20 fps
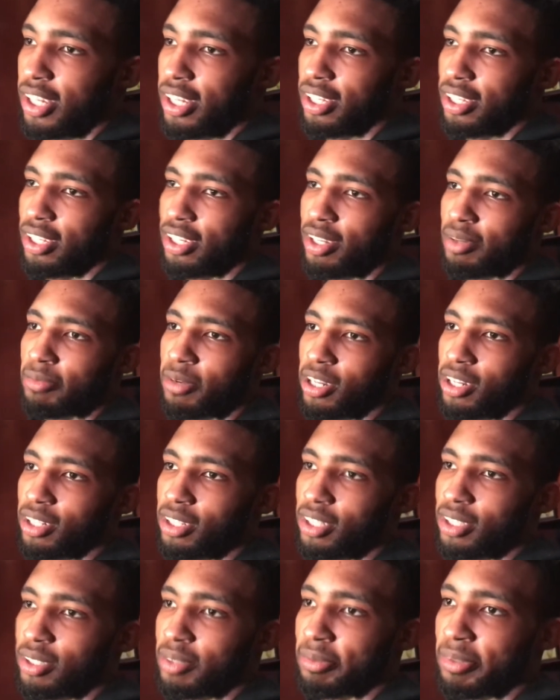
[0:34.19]
Yeah, my
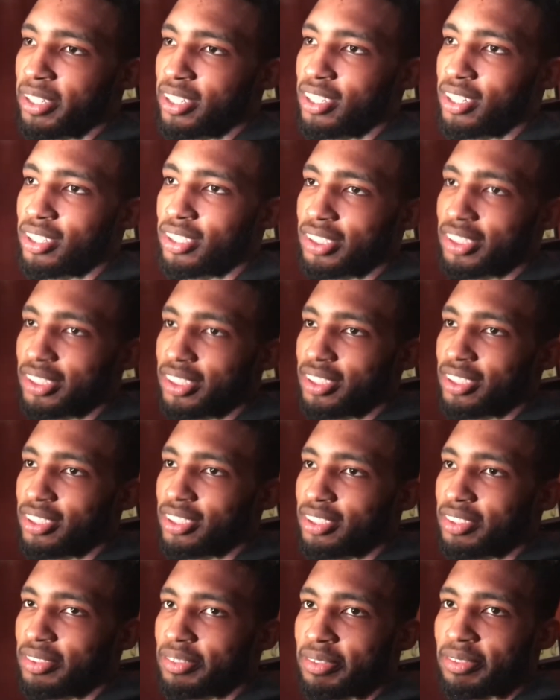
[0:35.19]
dunks are
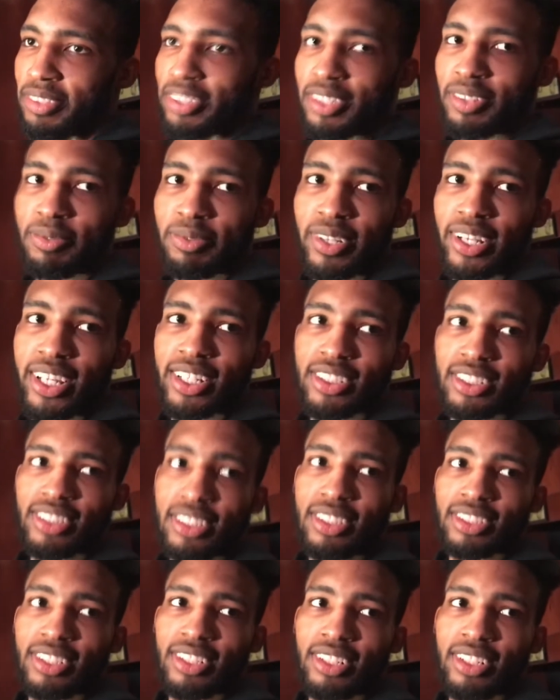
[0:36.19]
very
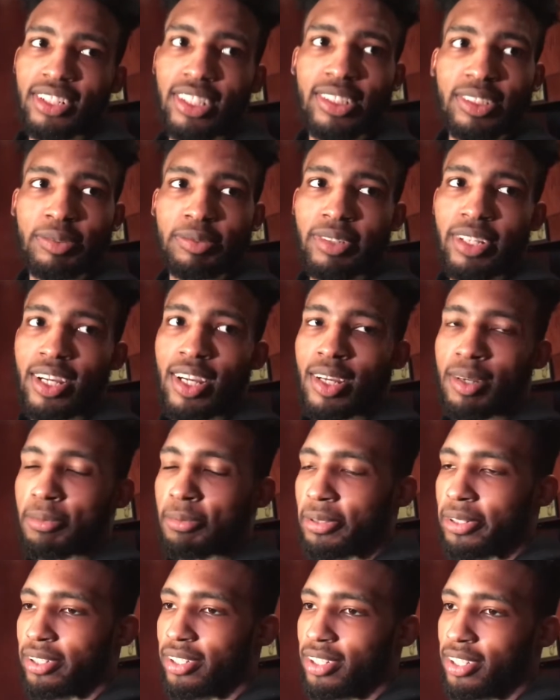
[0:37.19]
flashy, electrifying,
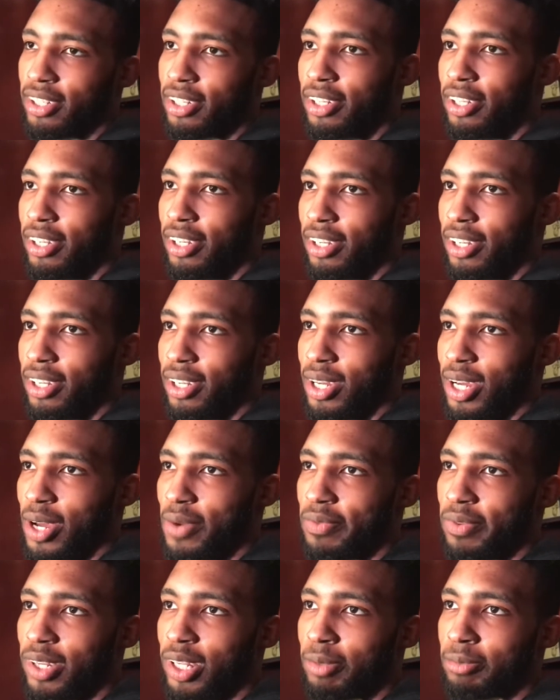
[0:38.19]
but I
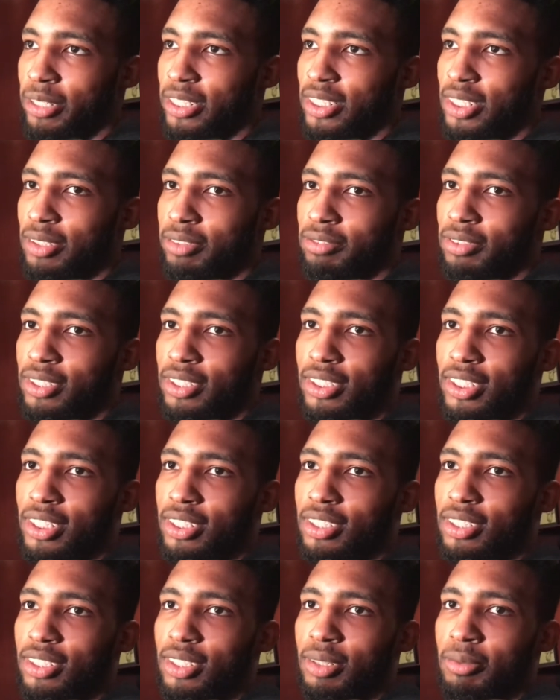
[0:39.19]
feel like my defense
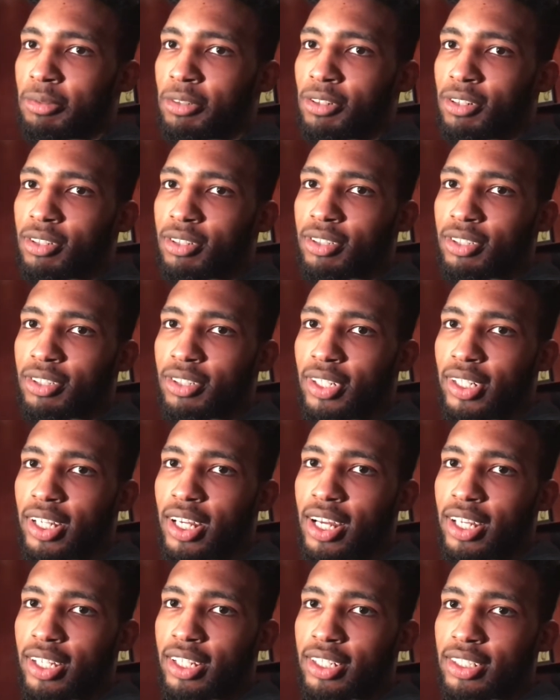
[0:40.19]
gets the team going. You
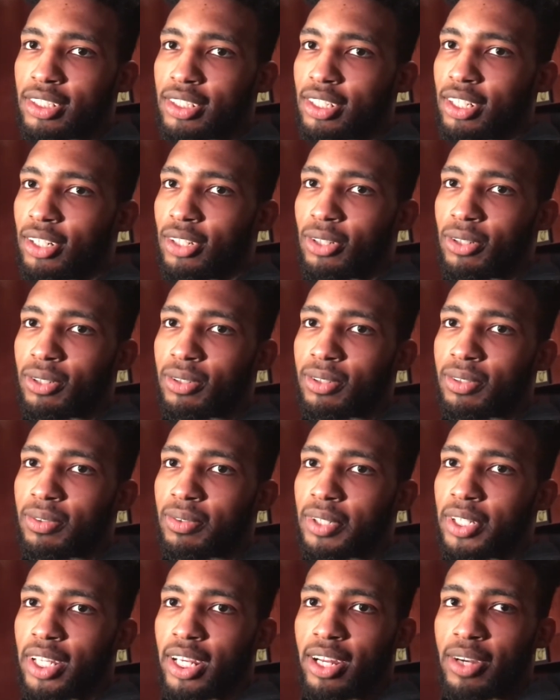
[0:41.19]
know, I get a steal,
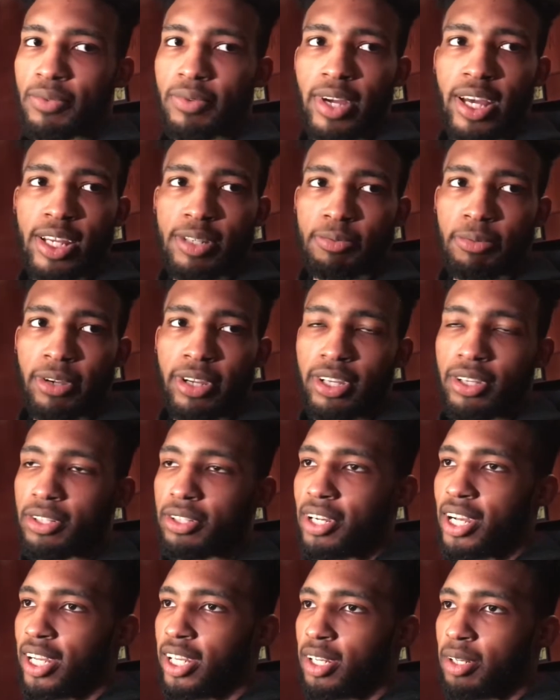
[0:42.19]
we get our fast break,
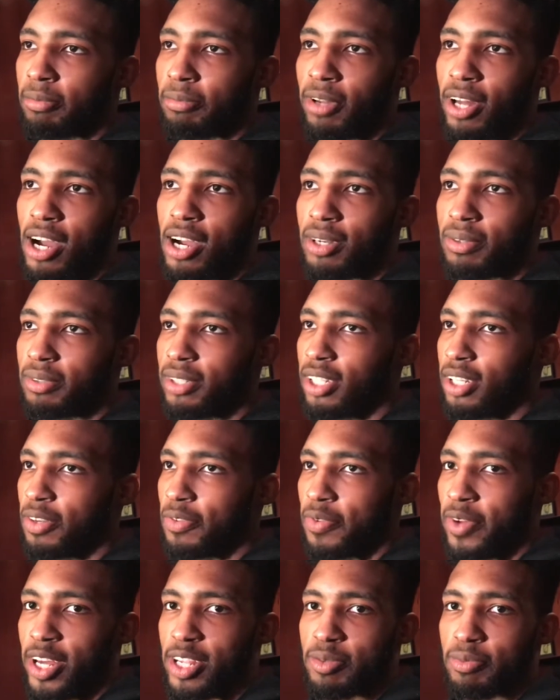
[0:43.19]
or I get a block, we get a
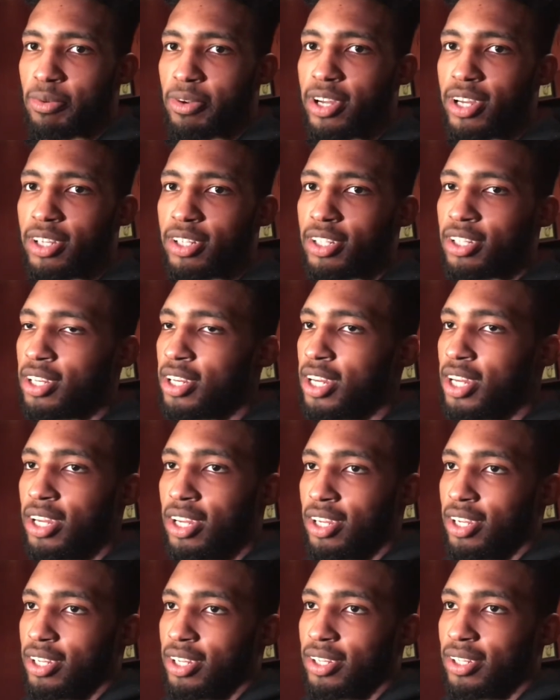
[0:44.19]
fast break, or
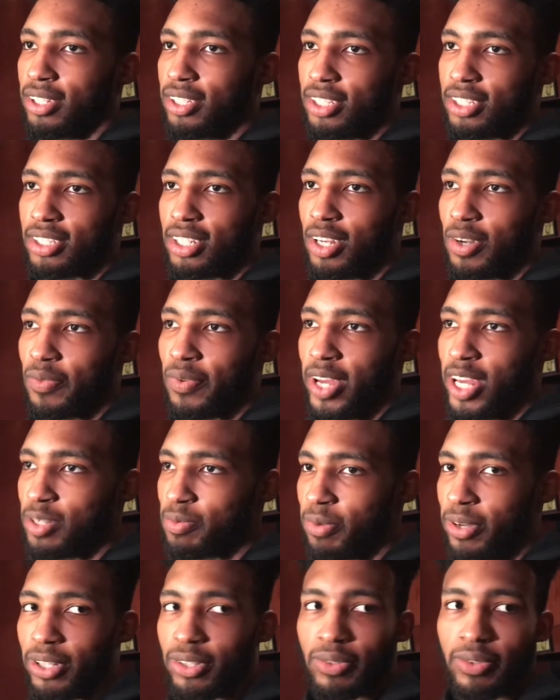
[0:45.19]
we just get a
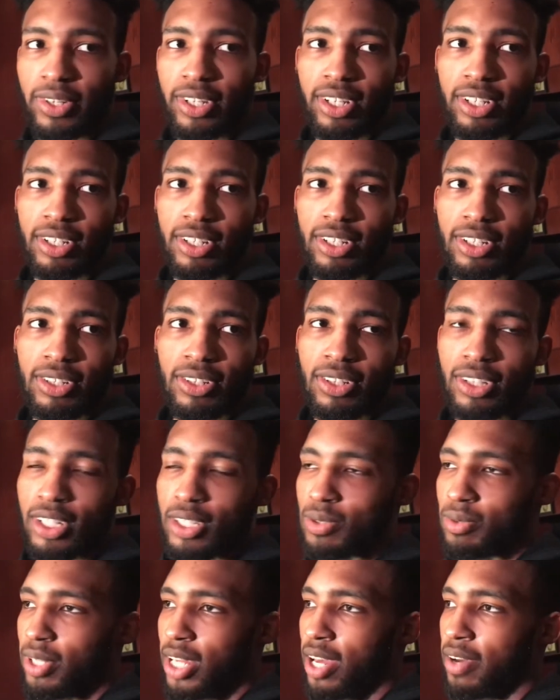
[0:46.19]
fast break three, you know,
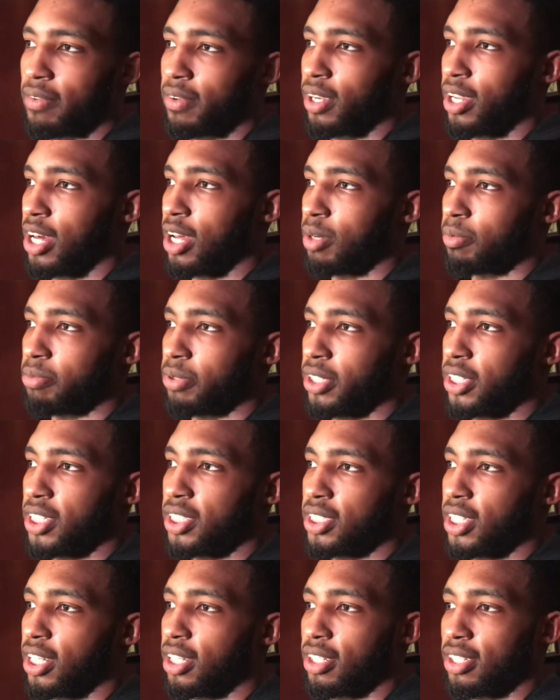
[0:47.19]
because we have a lot of
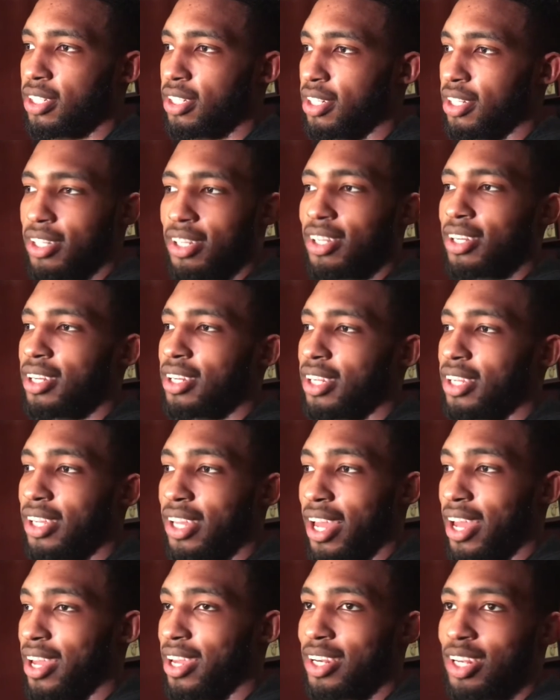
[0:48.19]
players that
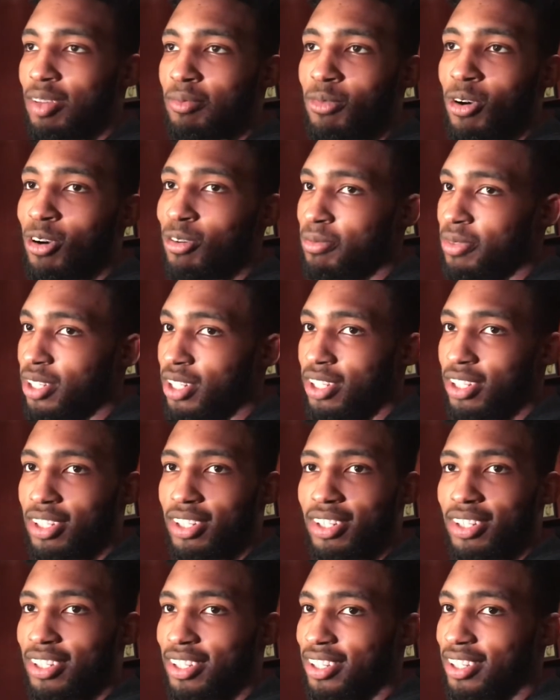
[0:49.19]
at any moment
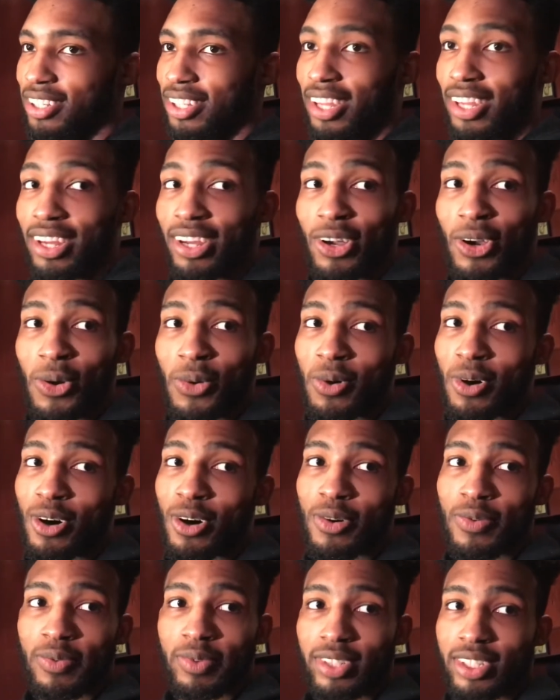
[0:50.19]
they can go
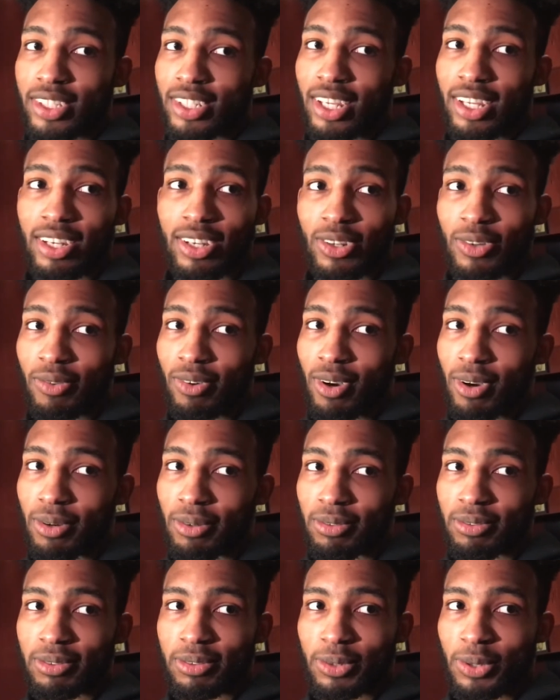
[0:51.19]
off with 10 in a row,
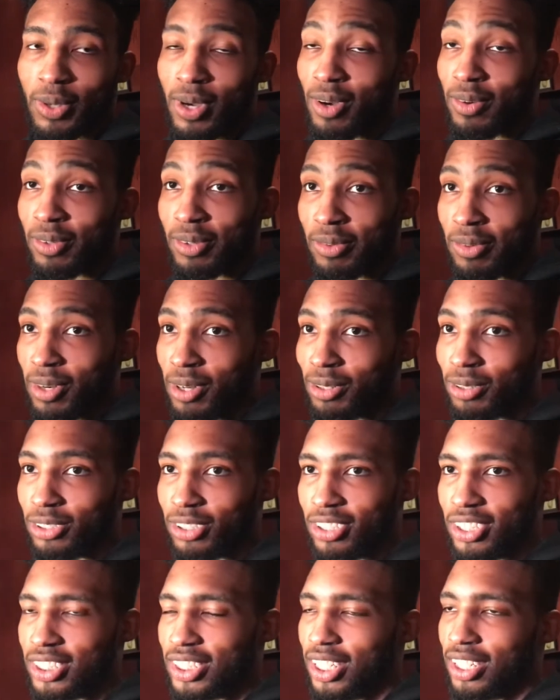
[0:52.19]
12 in a row.
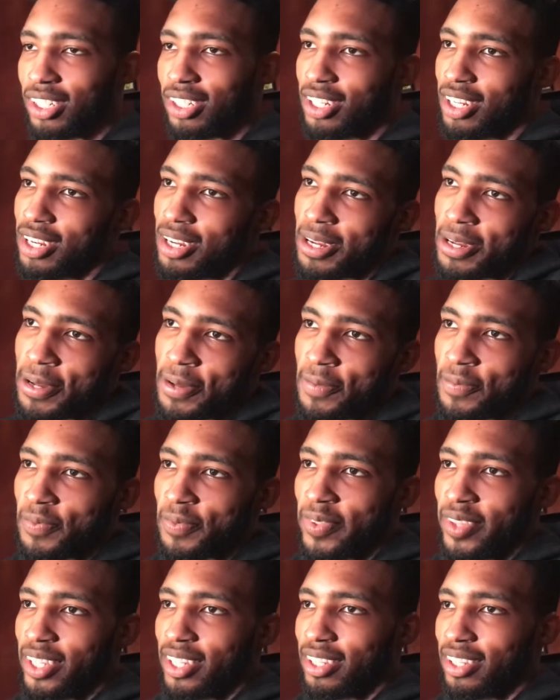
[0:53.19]
So it's like
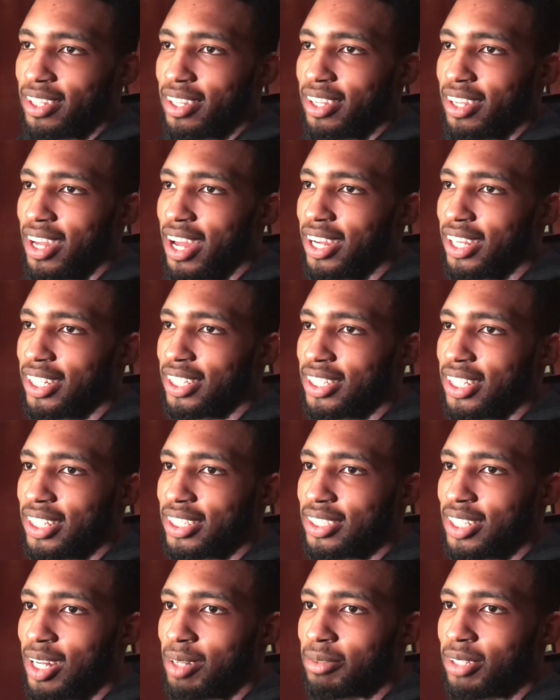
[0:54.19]
I get
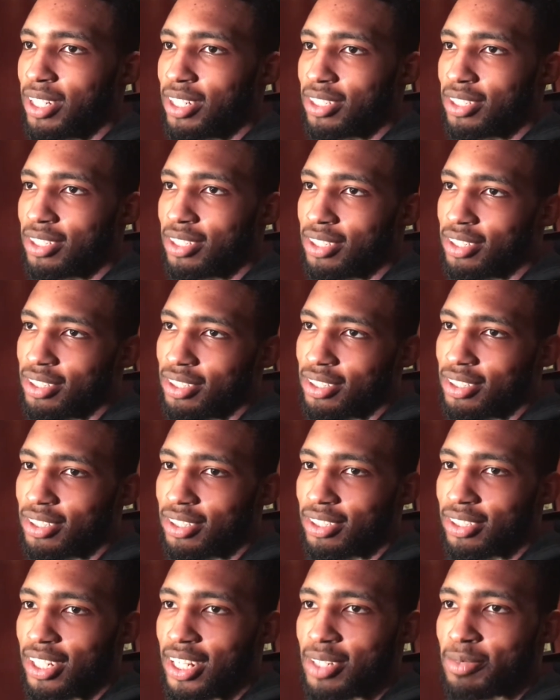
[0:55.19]
that stop,
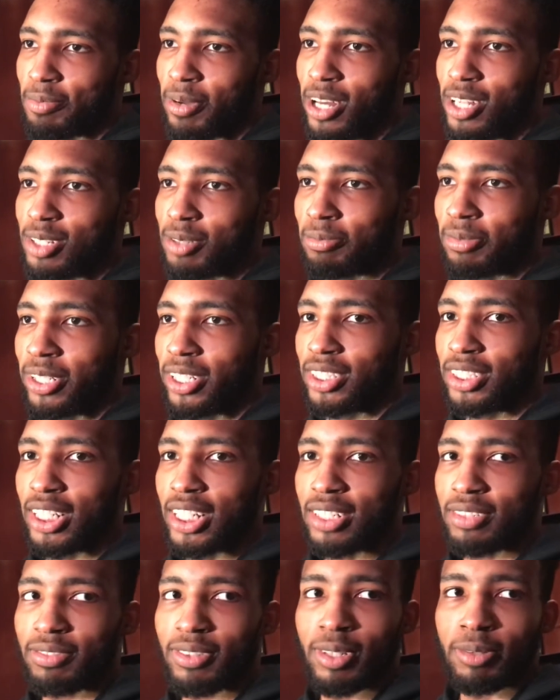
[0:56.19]
that's possibly a
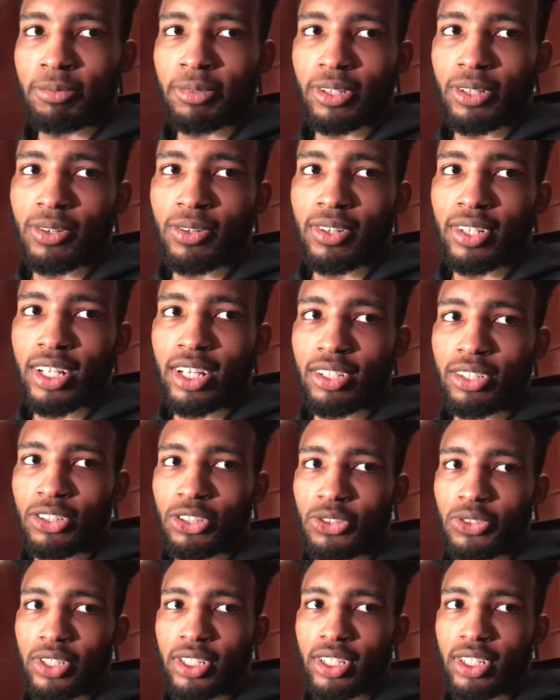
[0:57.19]
chance for them to go on that little streak.